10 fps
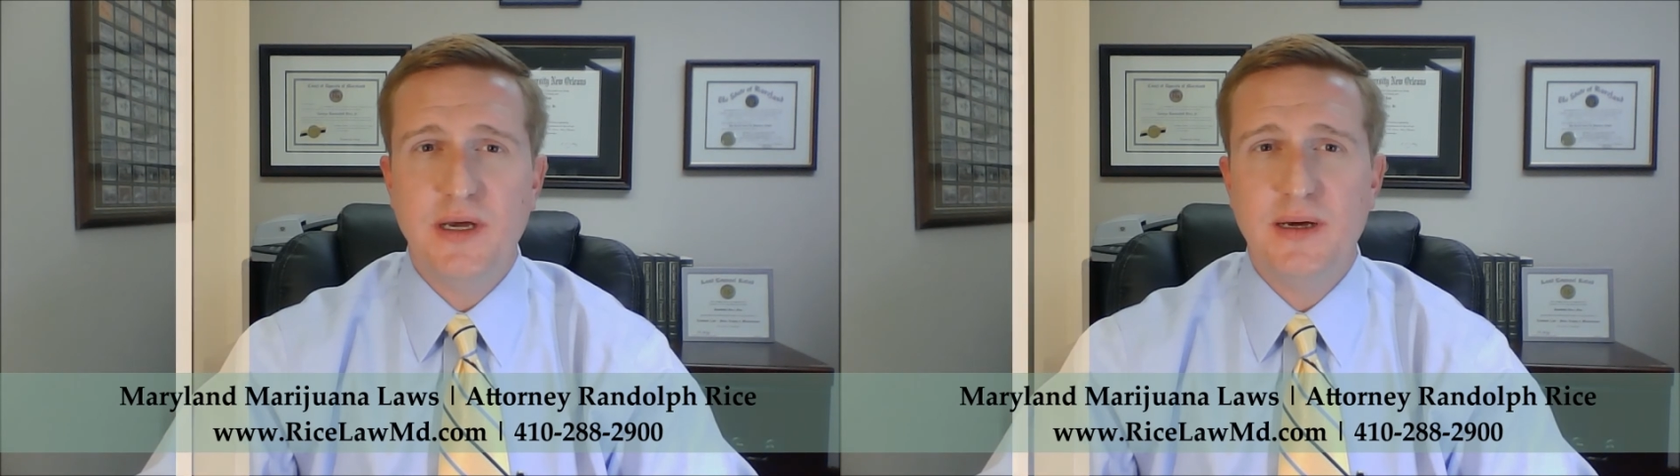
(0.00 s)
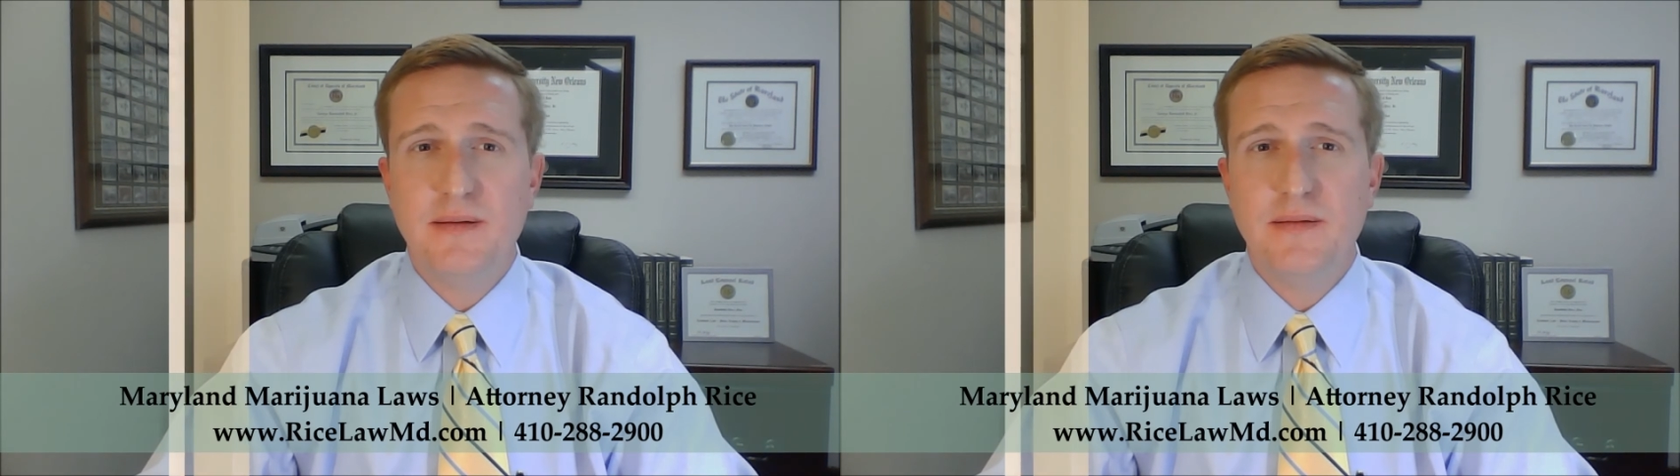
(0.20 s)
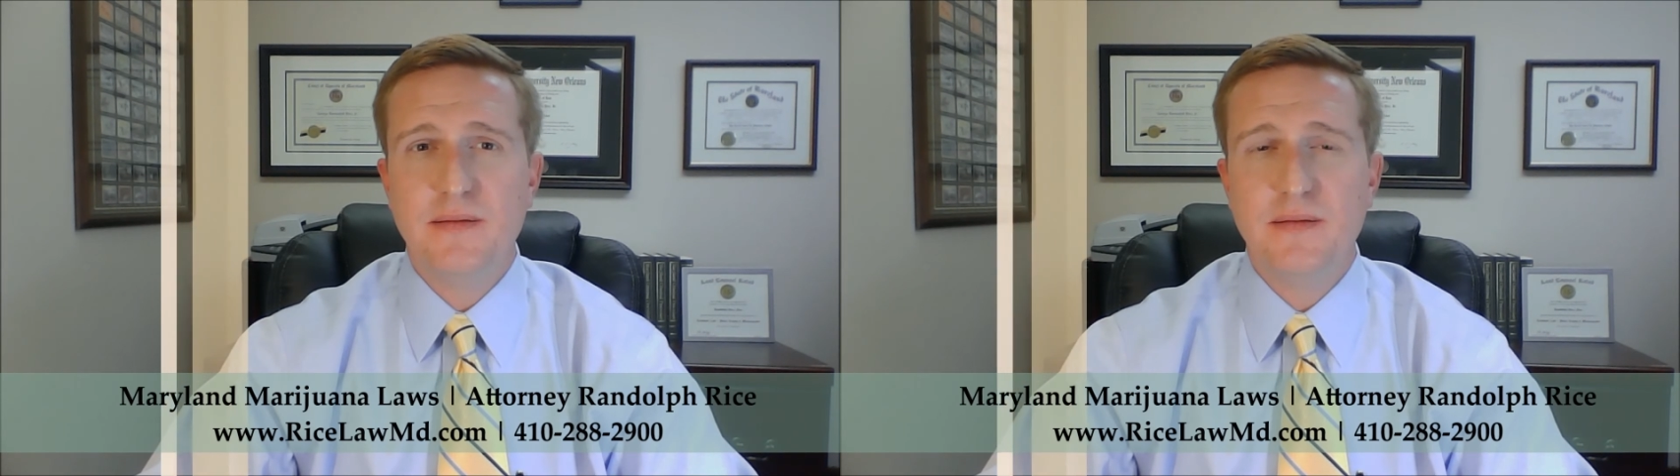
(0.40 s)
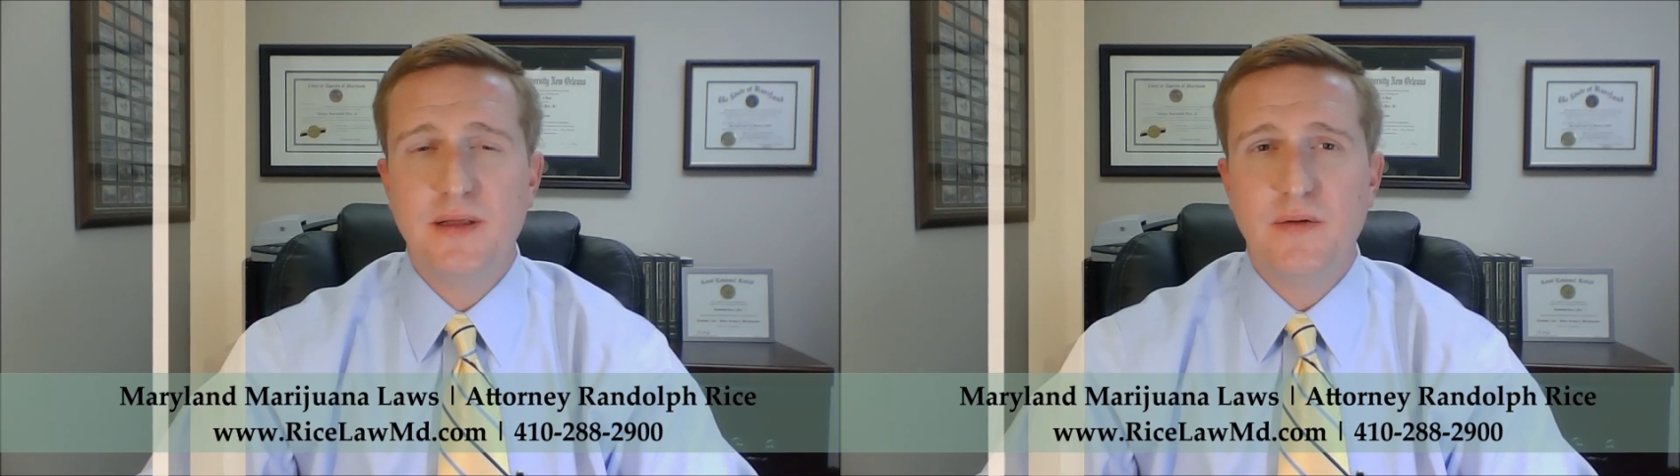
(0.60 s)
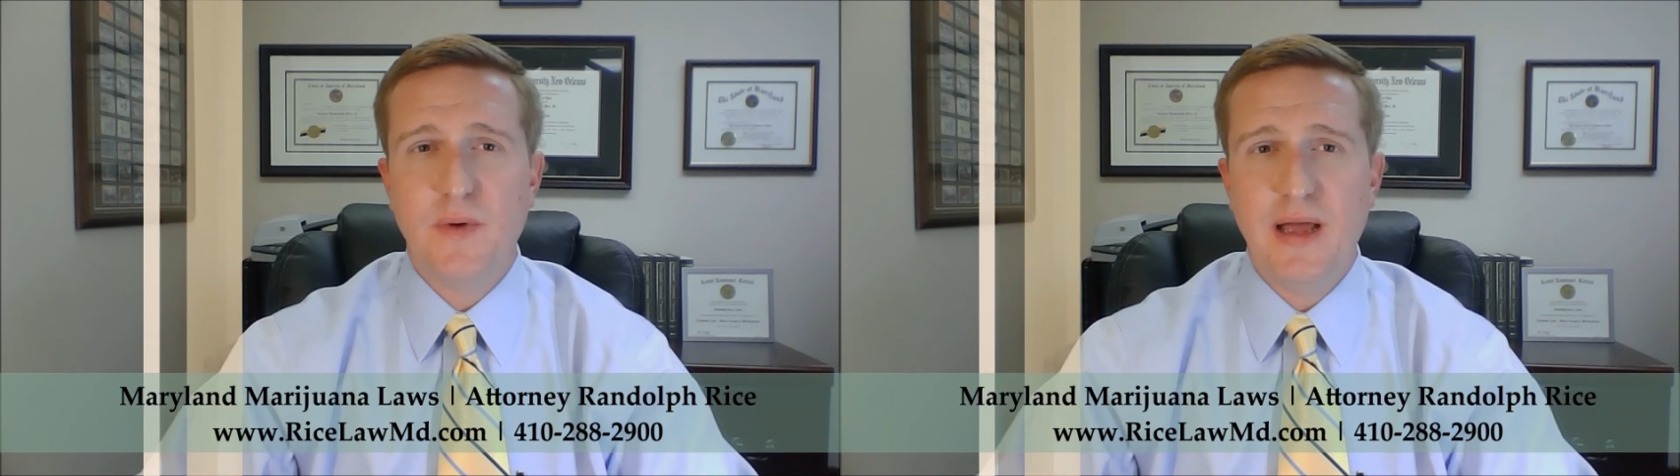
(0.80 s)
uh,
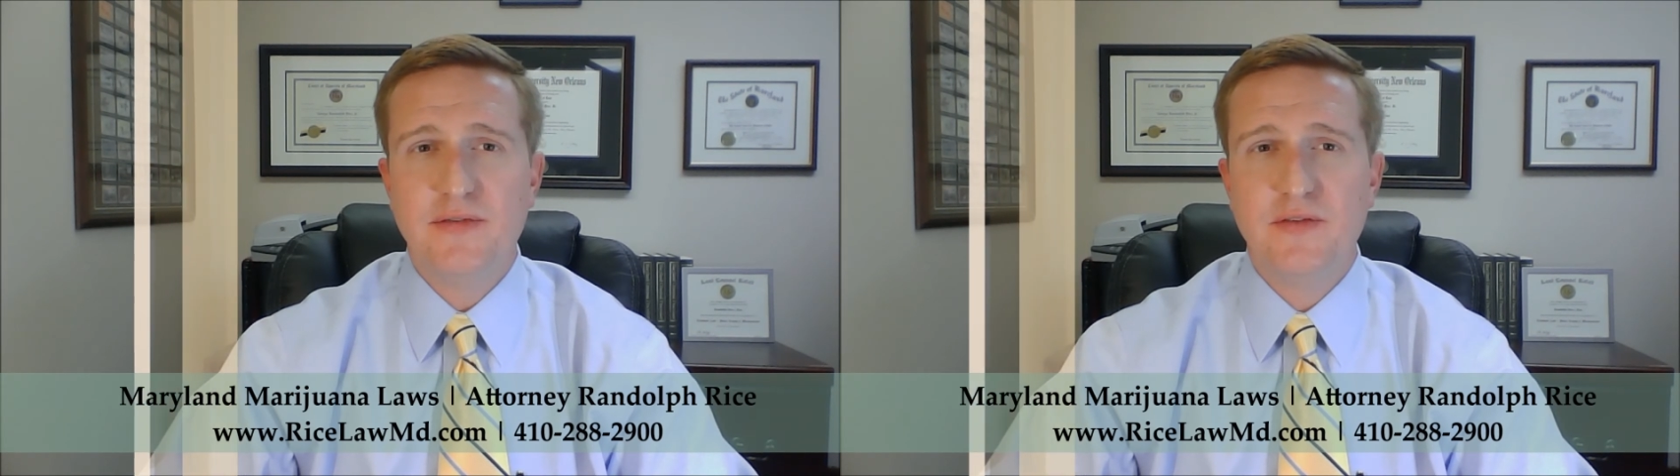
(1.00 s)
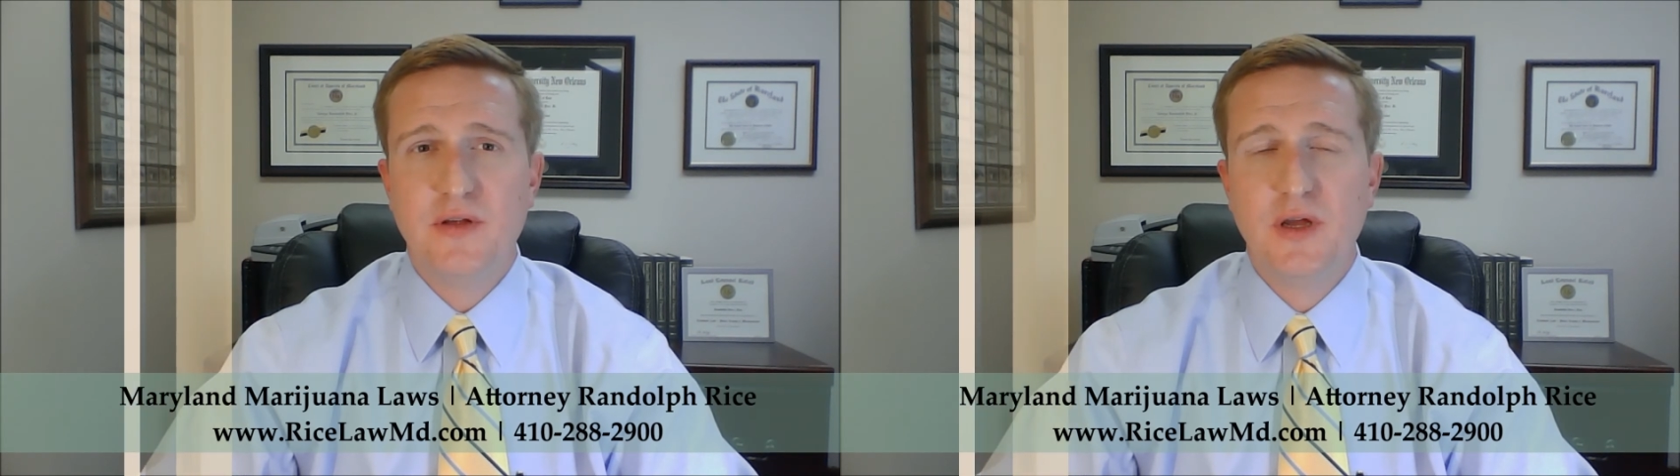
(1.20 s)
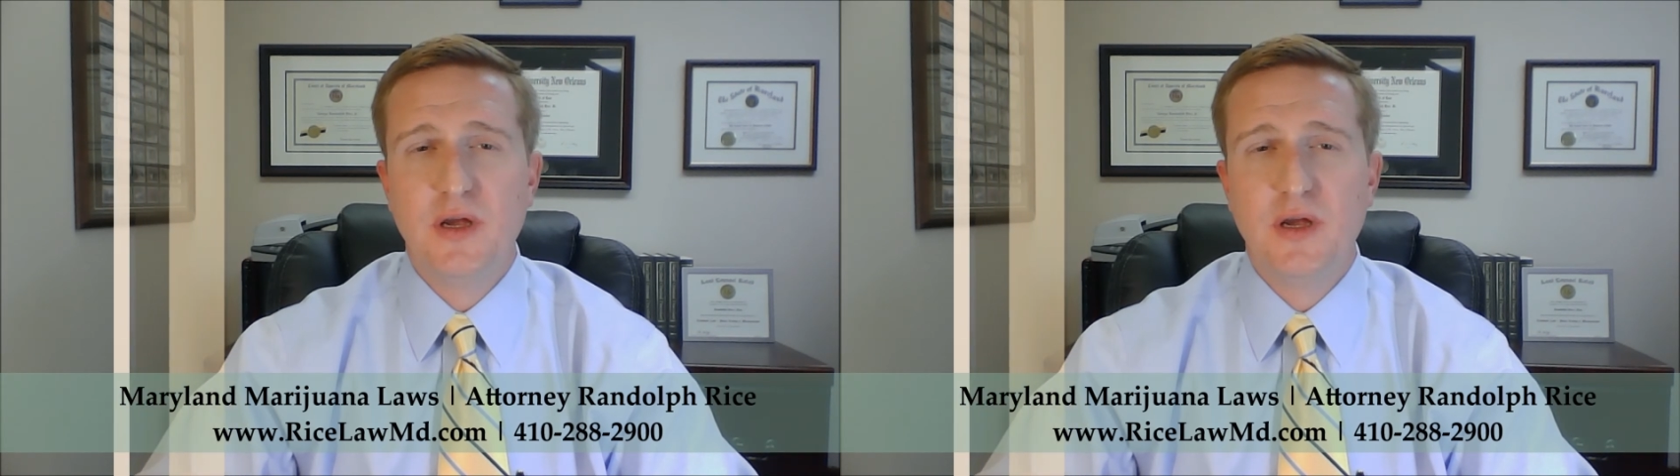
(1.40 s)
the arrest,